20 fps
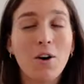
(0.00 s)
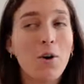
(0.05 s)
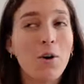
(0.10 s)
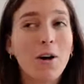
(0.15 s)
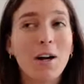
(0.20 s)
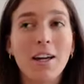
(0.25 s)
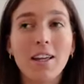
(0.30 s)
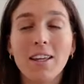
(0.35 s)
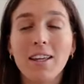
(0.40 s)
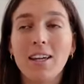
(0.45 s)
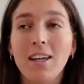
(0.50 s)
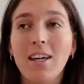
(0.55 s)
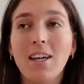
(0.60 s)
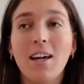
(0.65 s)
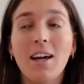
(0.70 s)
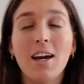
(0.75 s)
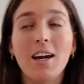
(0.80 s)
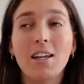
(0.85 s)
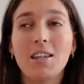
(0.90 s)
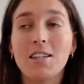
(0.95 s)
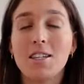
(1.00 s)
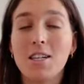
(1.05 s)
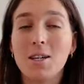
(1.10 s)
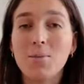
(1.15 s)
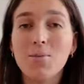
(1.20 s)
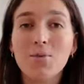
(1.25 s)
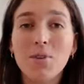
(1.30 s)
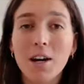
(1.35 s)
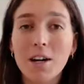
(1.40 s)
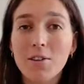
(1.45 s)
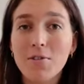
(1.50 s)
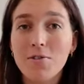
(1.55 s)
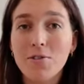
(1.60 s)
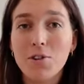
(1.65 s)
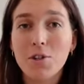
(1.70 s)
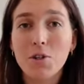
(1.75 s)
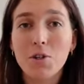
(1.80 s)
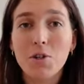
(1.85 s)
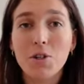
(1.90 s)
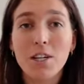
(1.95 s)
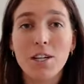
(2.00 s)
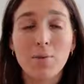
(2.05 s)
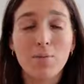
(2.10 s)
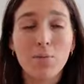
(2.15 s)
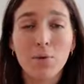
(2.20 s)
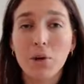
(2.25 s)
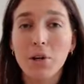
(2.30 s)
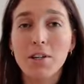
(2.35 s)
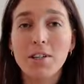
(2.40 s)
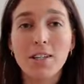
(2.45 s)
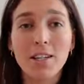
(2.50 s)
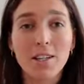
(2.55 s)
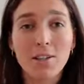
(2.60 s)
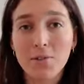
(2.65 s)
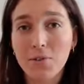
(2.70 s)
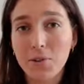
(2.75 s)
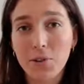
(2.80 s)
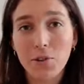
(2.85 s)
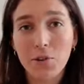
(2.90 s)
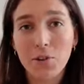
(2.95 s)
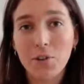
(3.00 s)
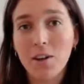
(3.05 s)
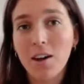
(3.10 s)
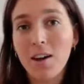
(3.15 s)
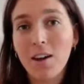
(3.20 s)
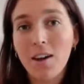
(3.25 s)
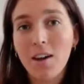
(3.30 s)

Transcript: oily and deep fried food and processed food.